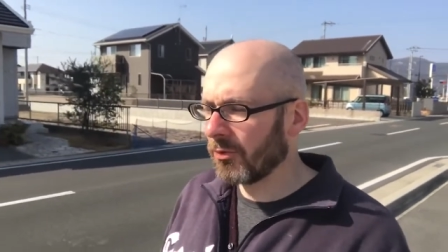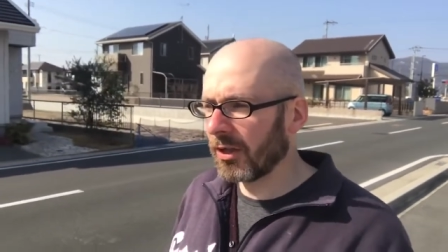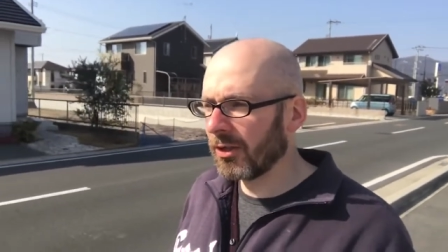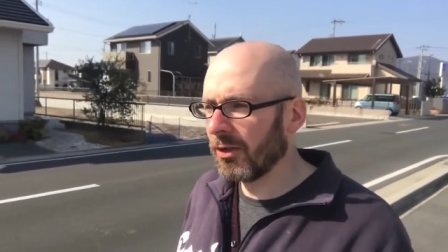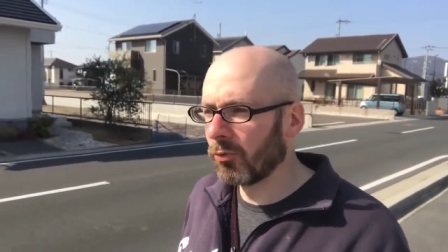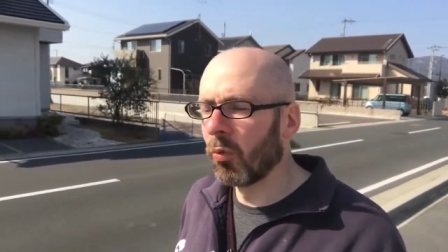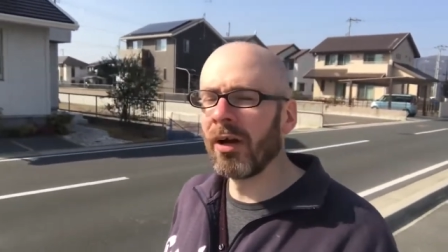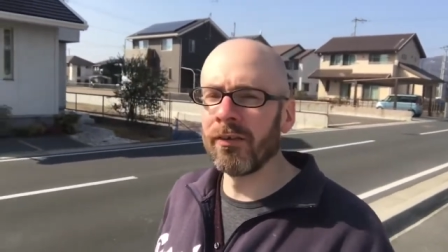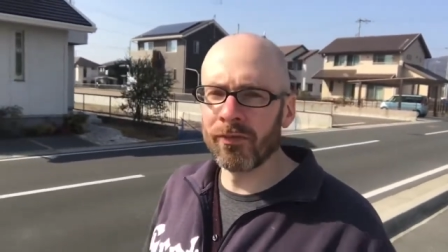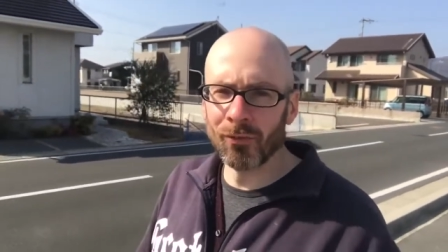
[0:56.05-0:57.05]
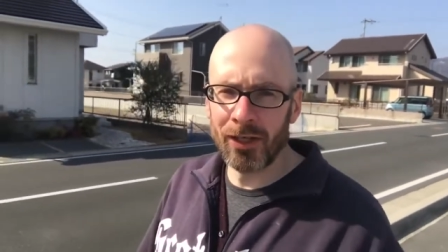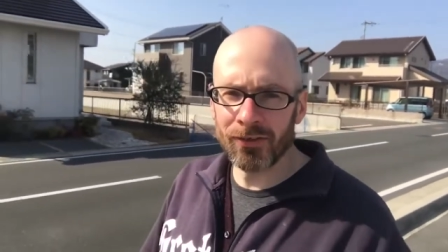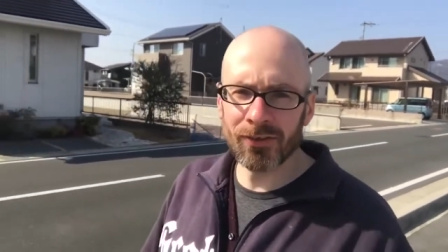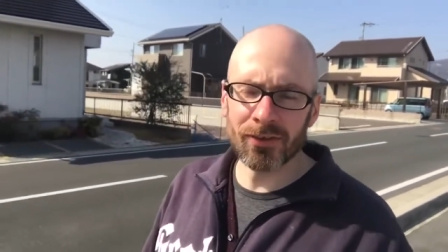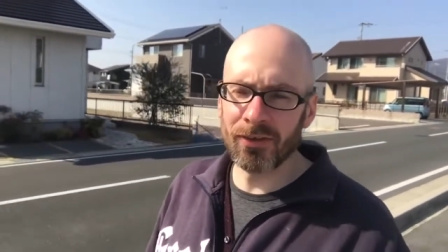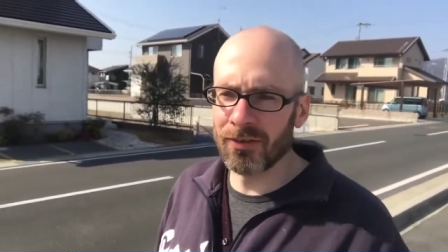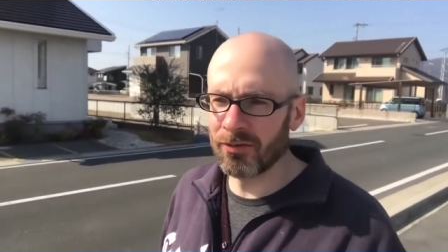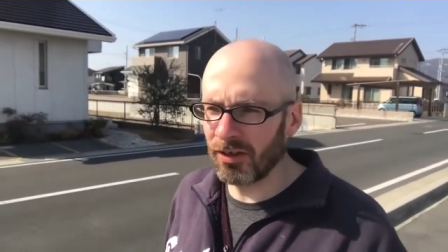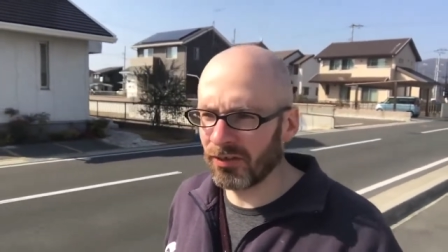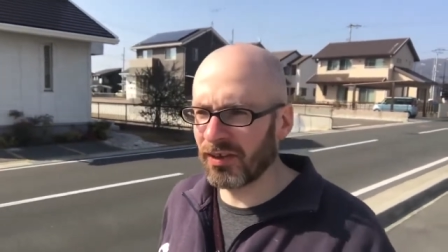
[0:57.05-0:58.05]
Well, one of the ways that they
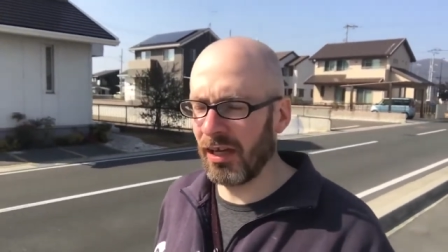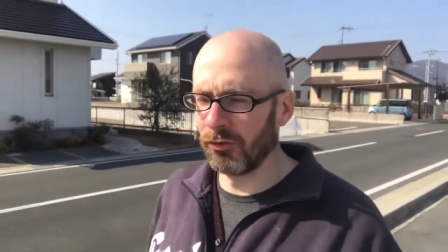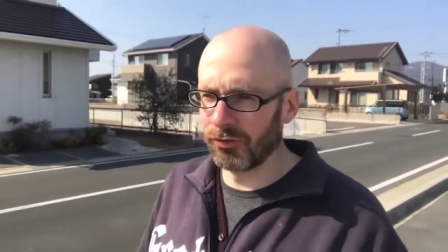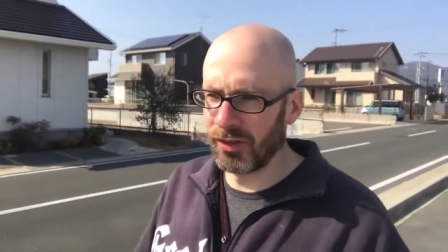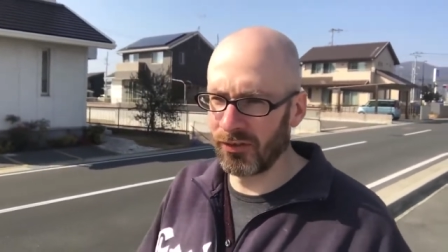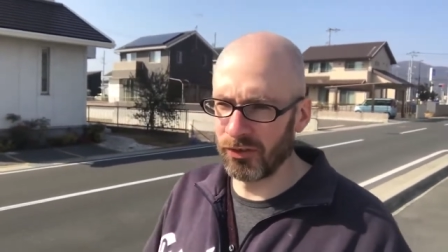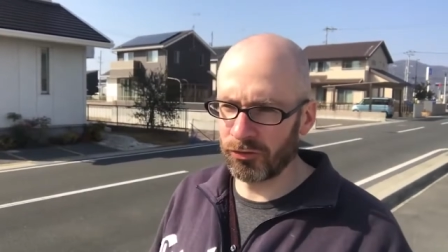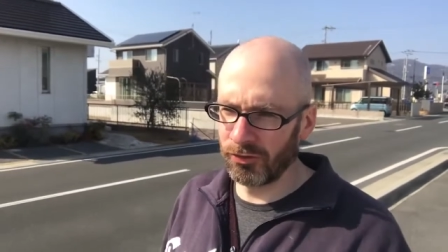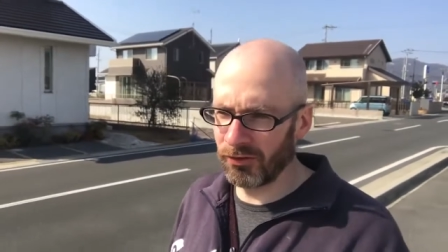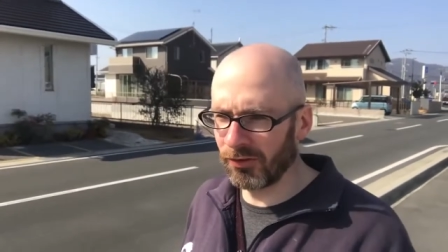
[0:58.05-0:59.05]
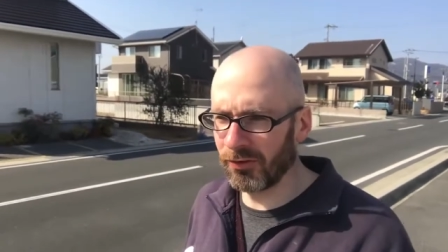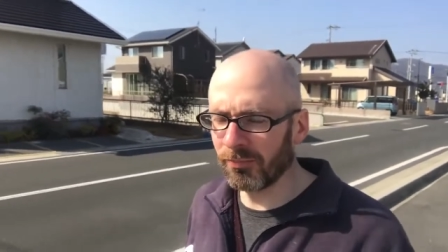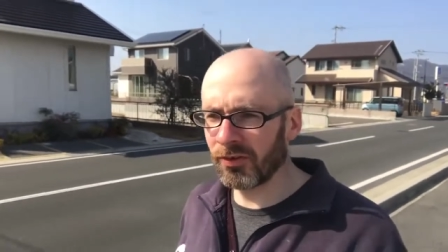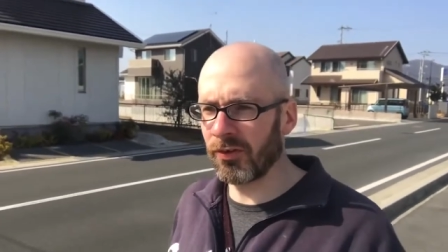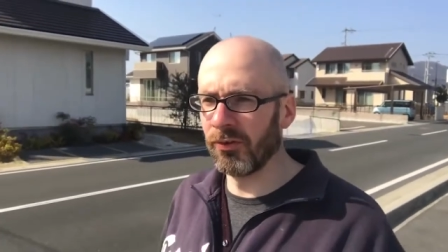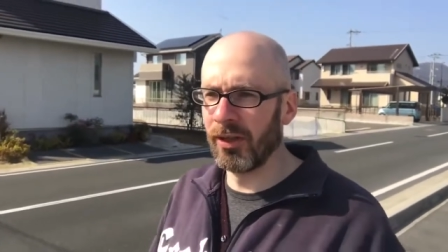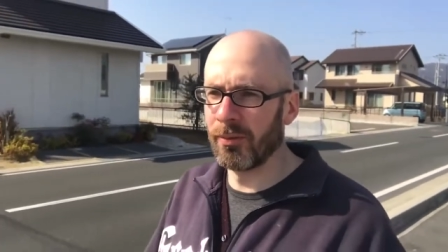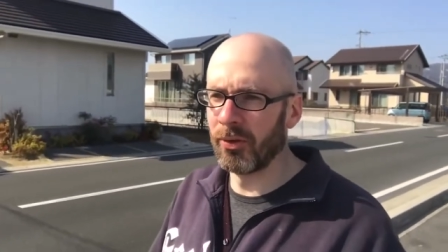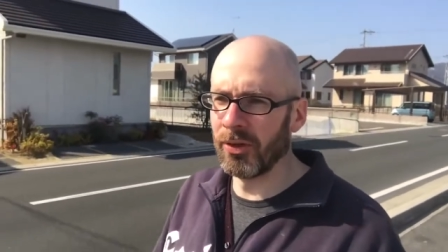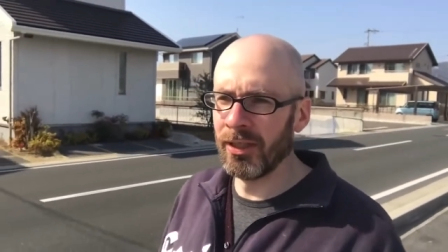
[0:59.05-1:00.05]
suggest countering such criticism is to
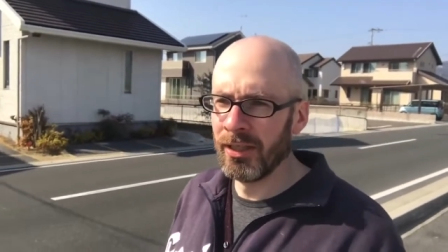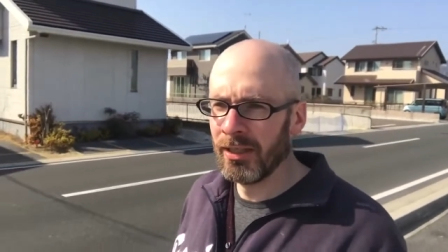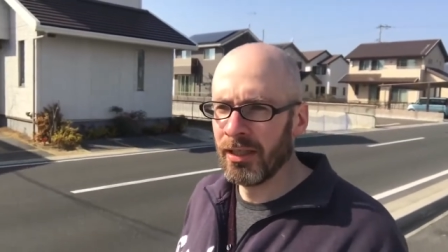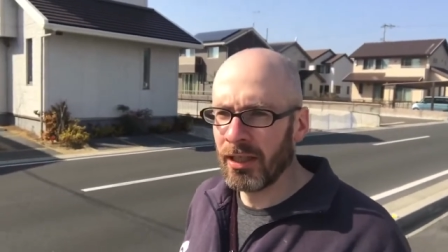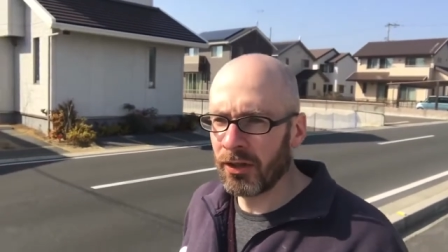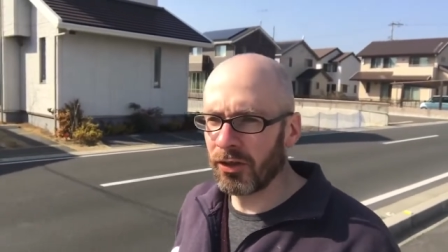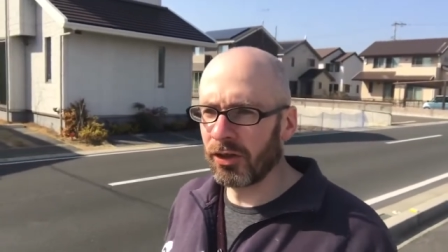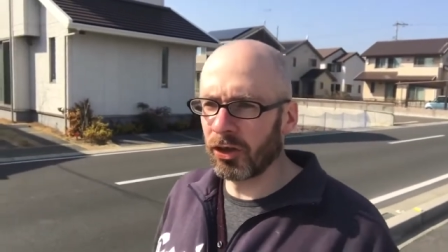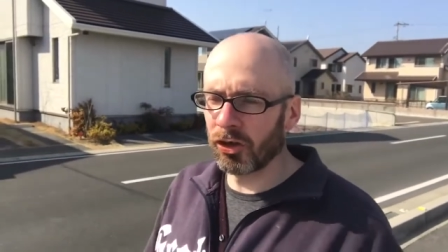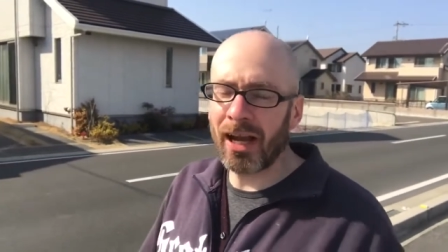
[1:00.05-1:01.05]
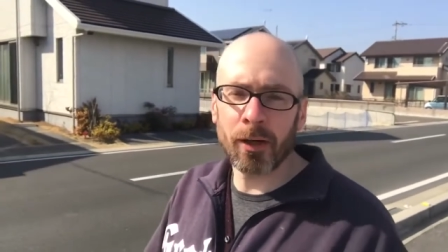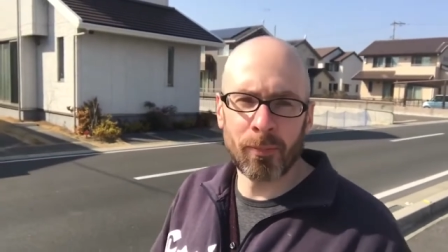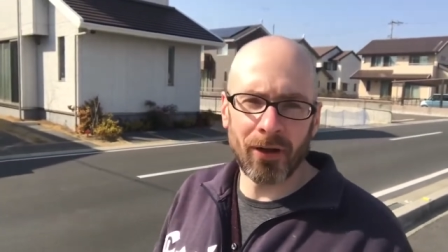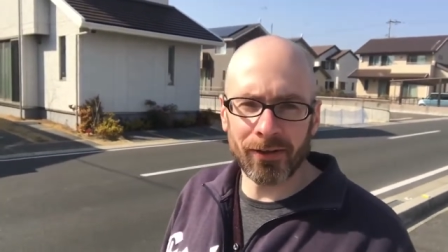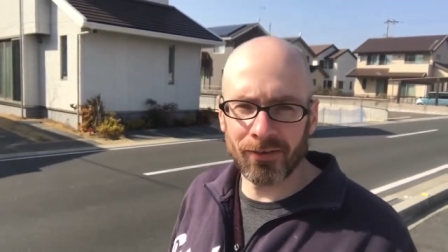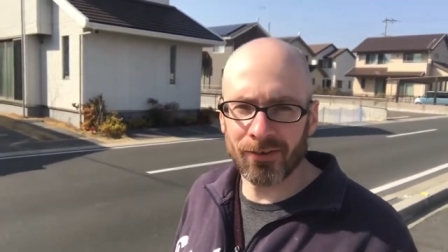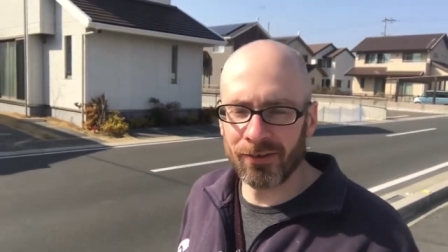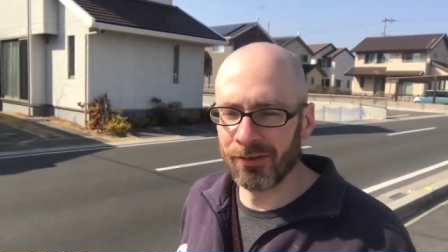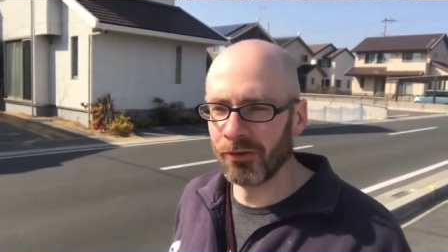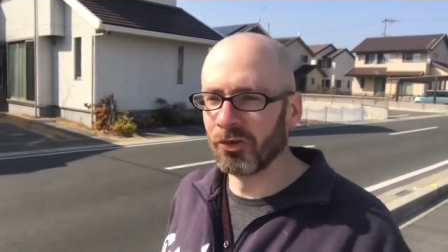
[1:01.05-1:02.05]
label the
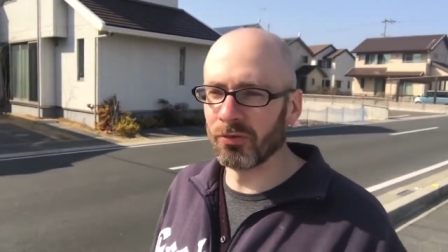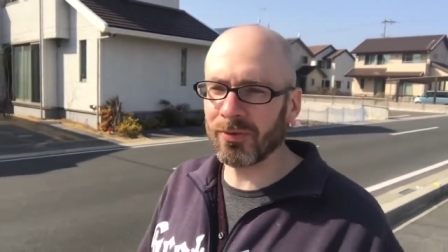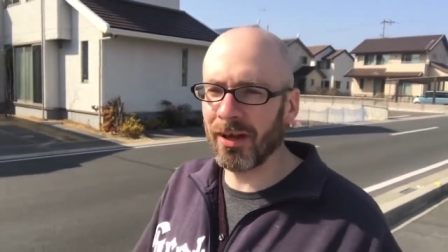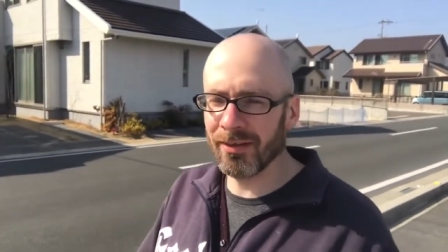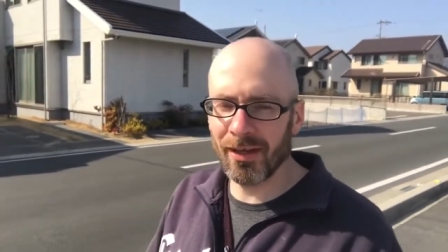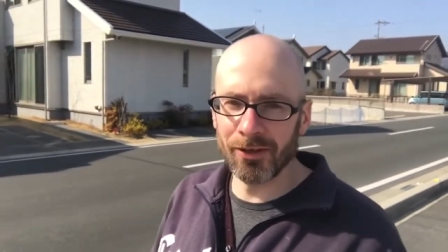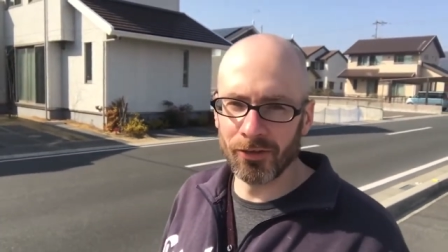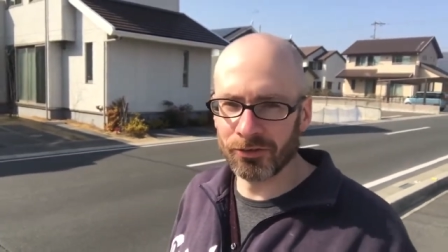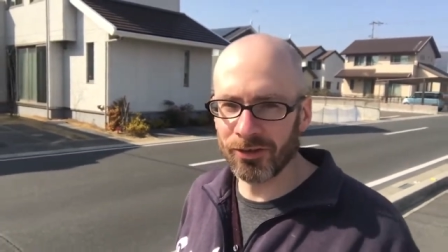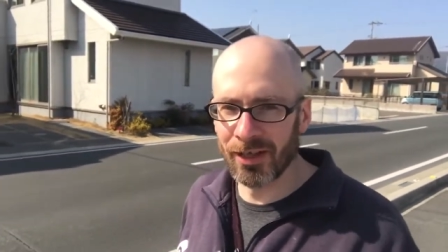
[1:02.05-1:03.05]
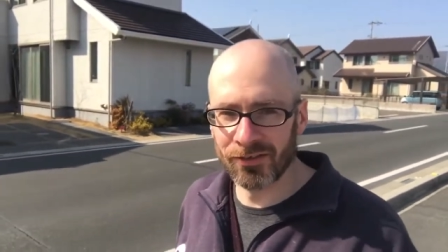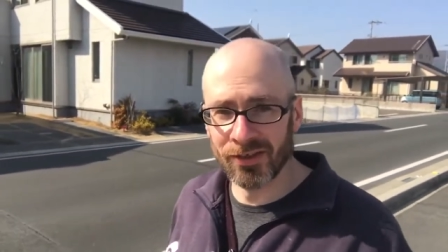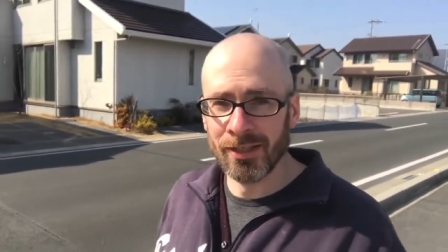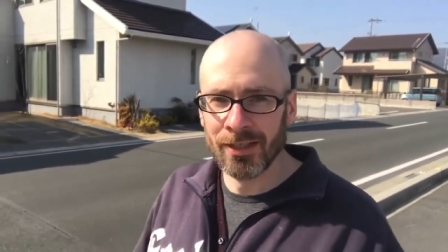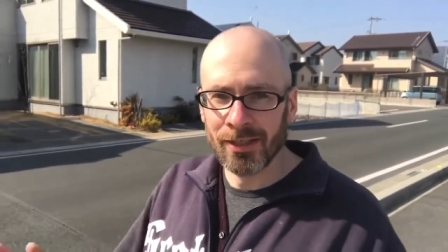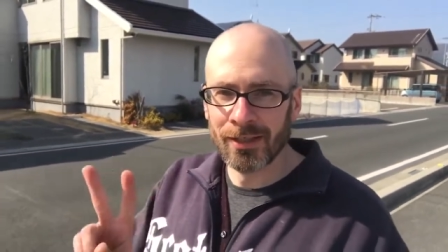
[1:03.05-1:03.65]
crackpots who deride that notion as